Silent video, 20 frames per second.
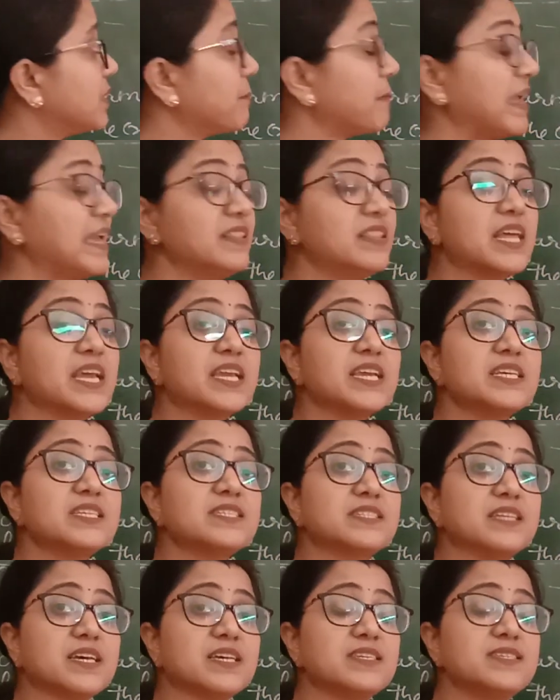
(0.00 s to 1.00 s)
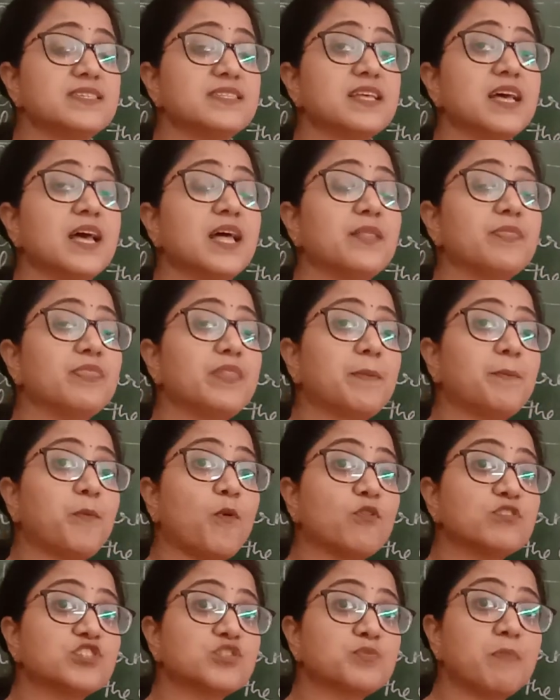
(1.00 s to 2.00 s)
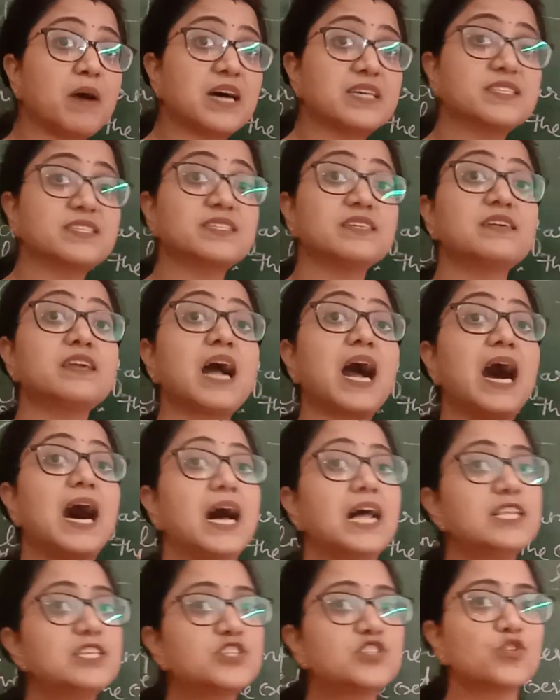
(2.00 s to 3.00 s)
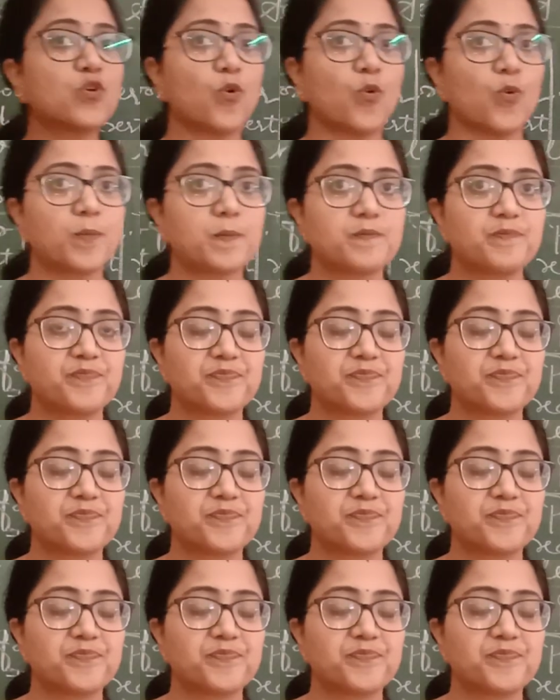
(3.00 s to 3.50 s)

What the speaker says: main thing is this: the Postmaster also